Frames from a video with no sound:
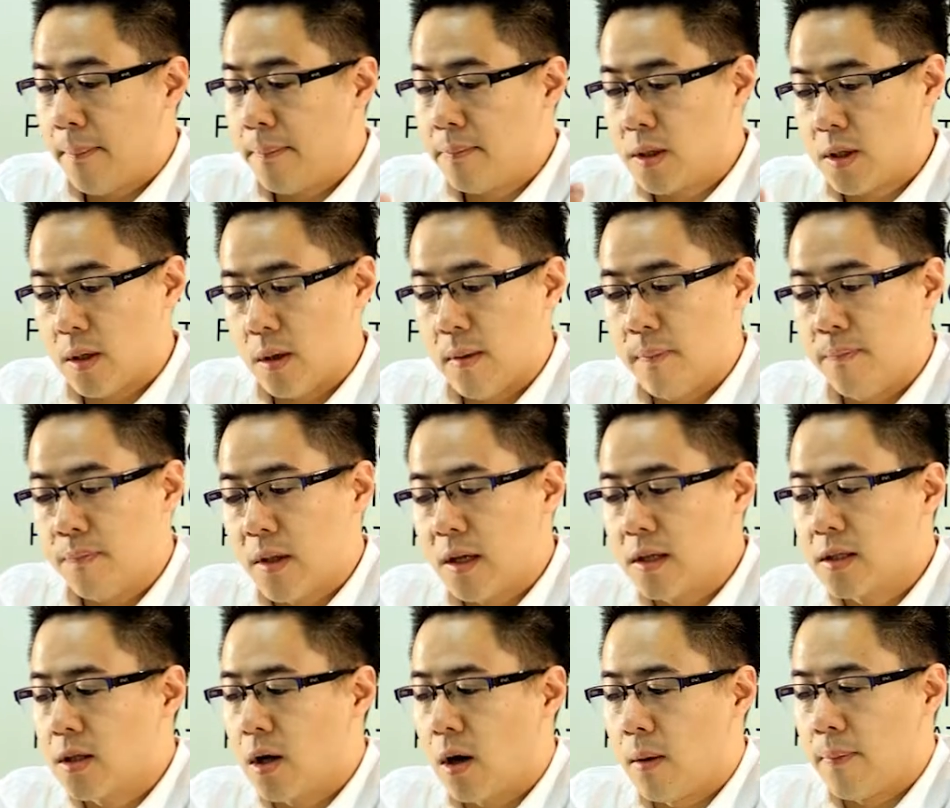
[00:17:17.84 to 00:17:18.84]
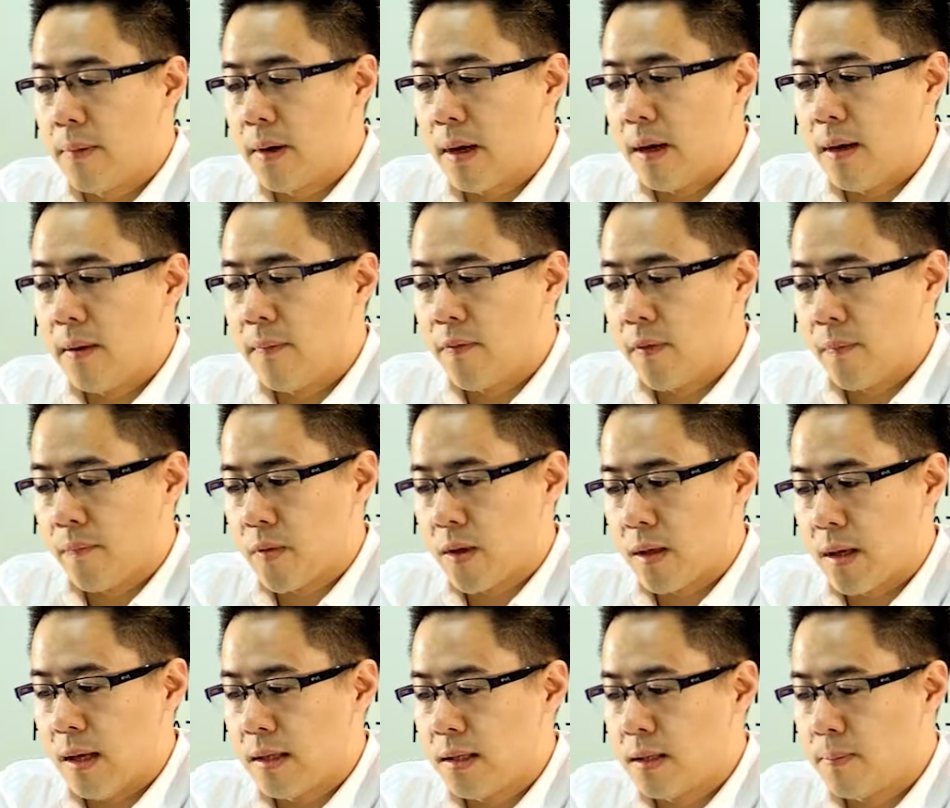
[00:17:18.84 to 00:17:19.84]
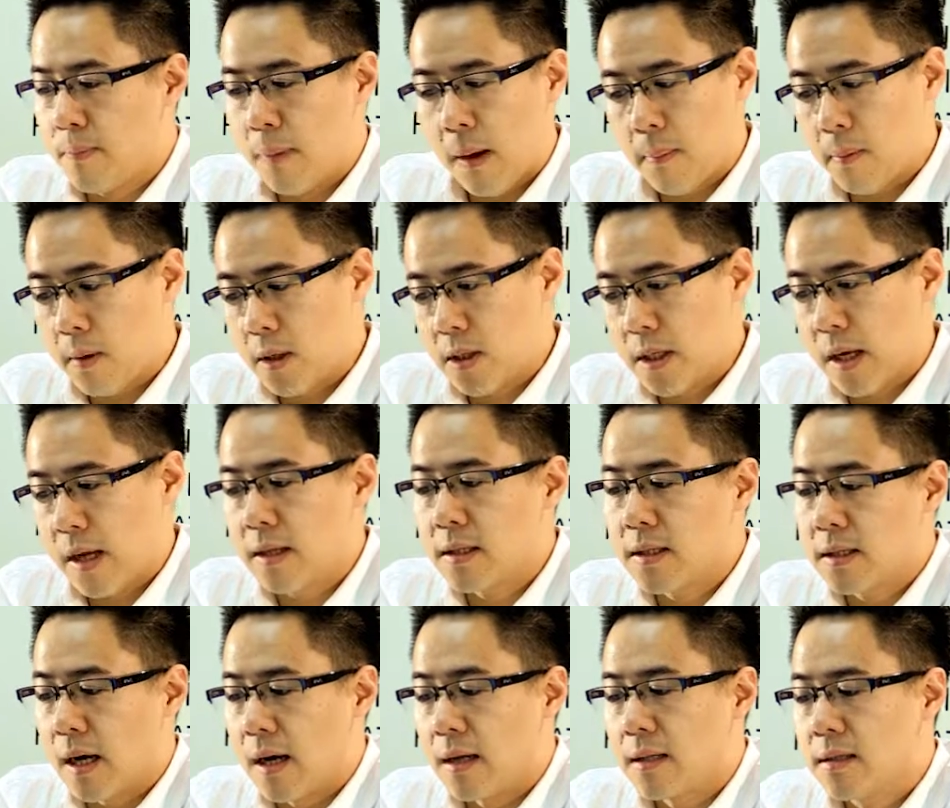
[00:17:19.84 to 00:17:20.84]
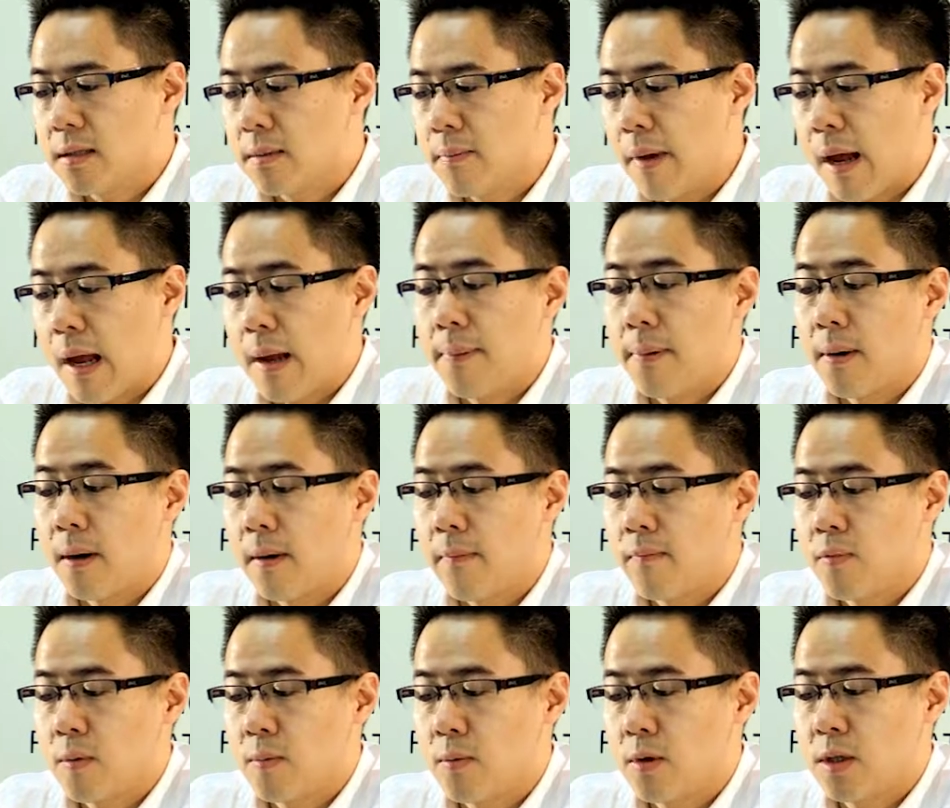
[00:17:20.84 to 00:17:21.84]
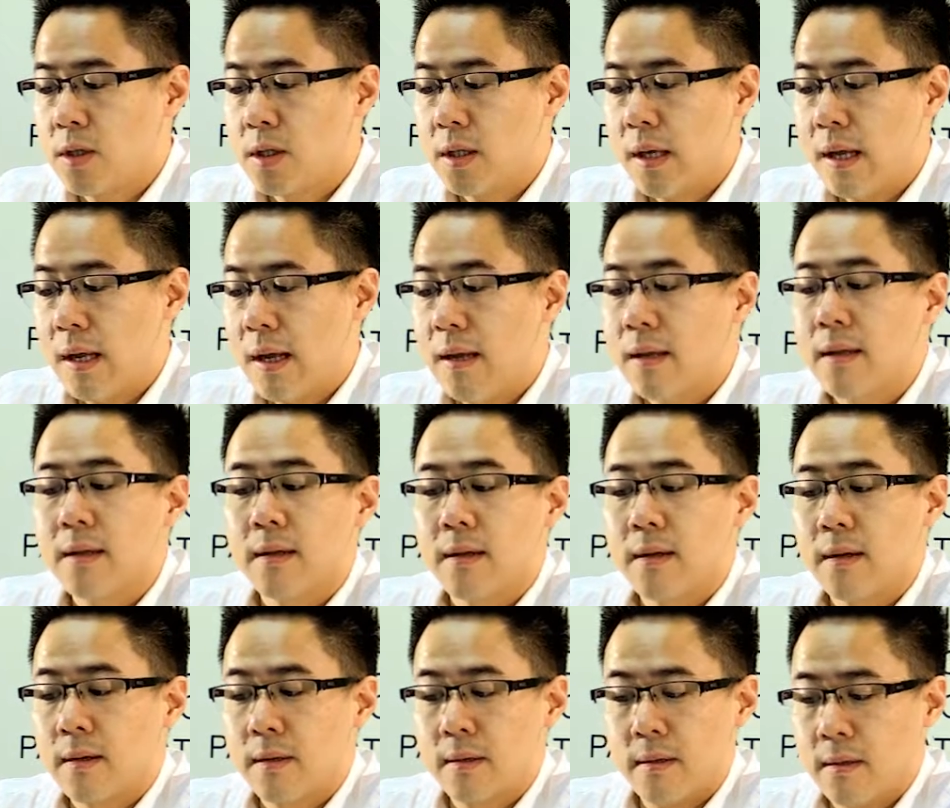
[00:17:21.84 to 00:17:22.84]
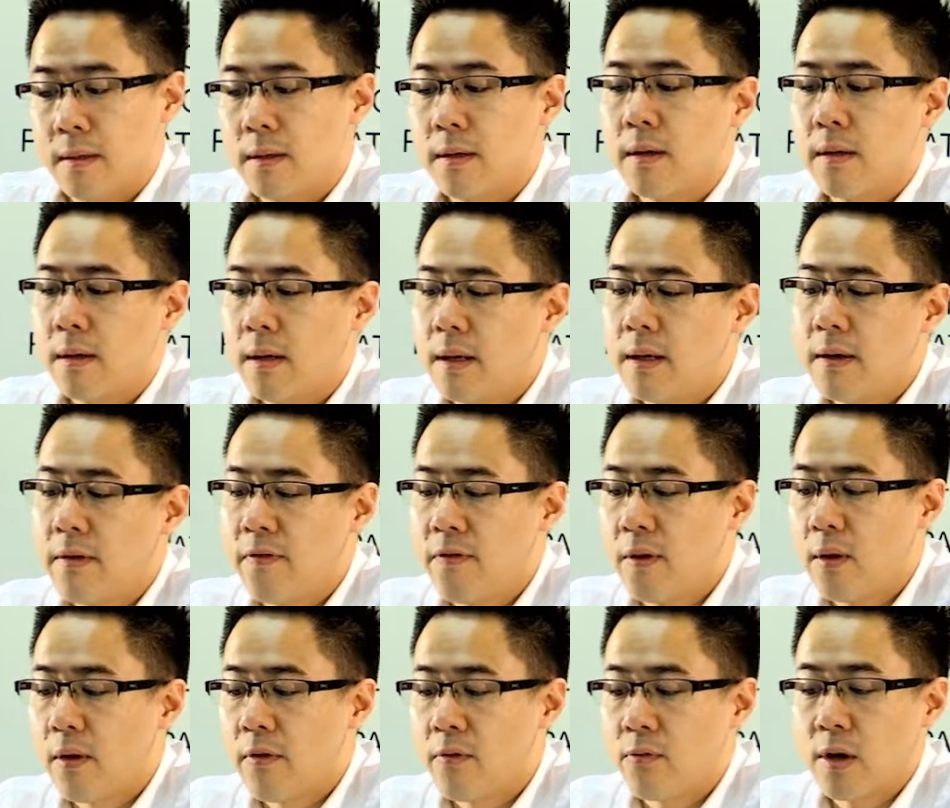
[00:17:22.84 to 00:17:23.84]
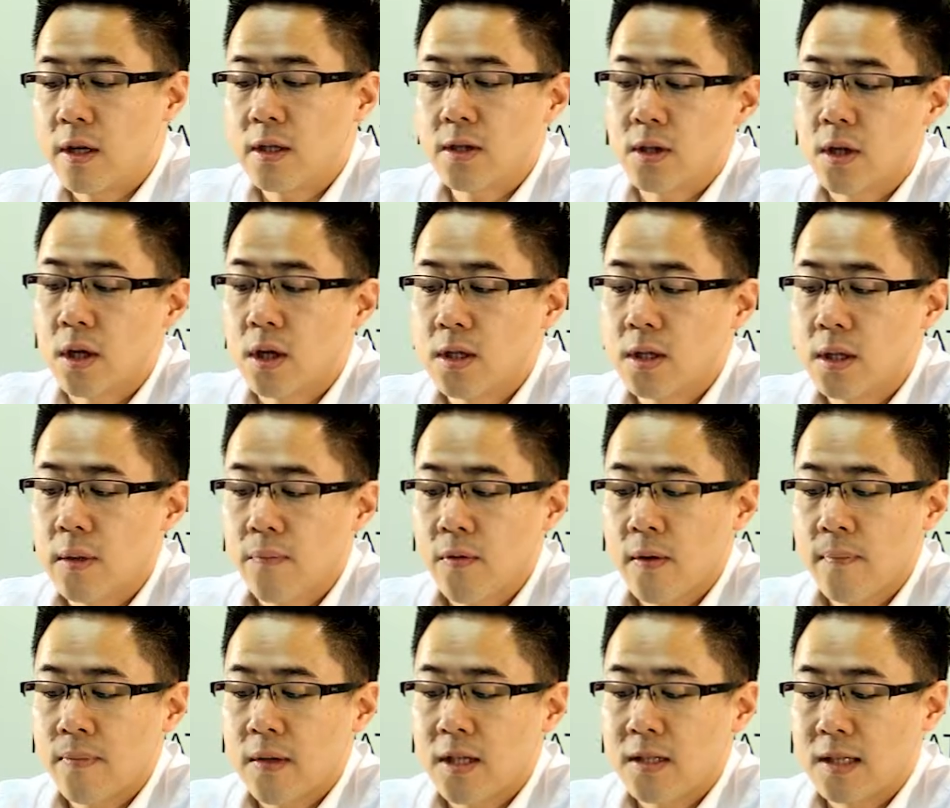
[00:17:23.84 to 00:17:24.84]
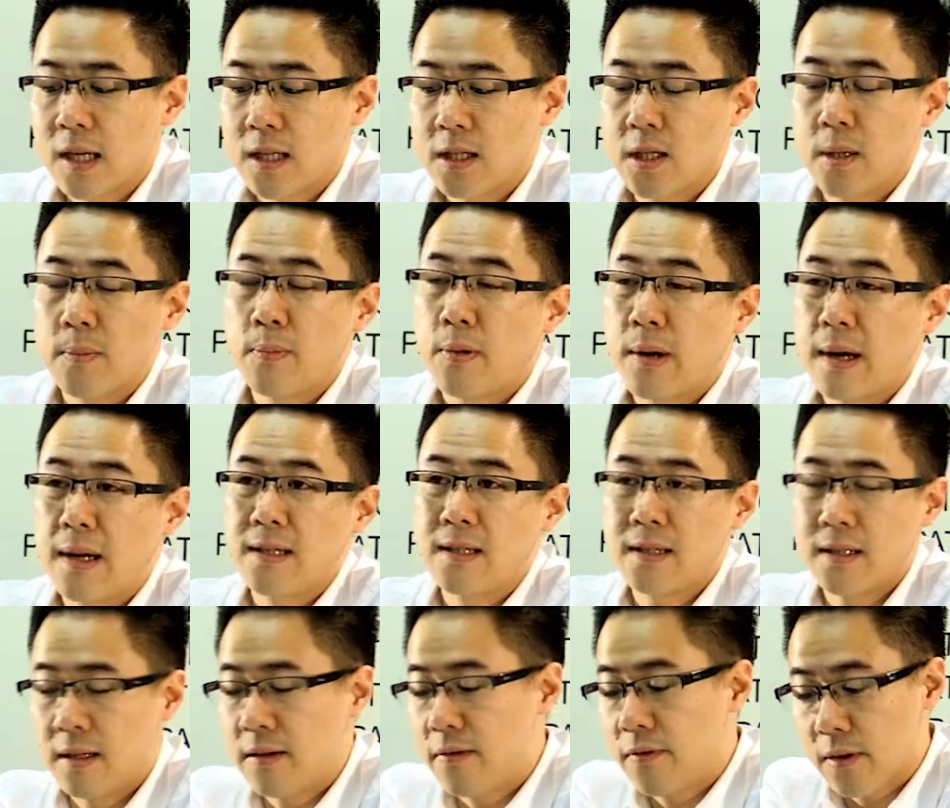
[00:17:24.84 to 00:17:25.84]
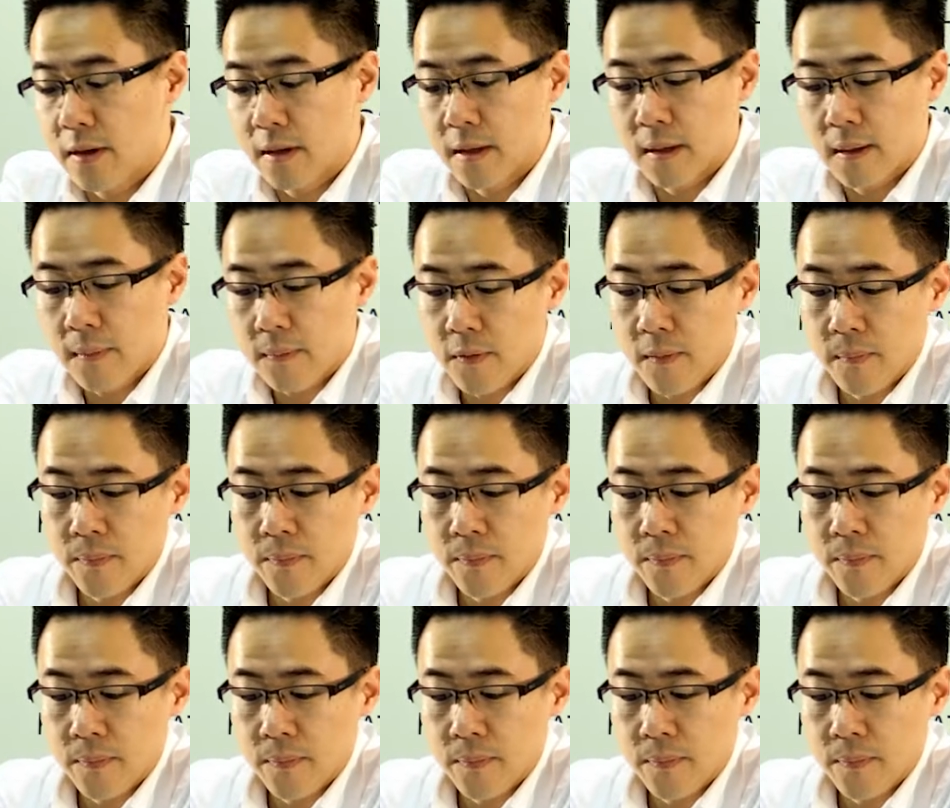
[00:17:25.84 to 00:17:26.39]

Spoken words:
So this company has published a science paper which in the field of research is actually pretty significant.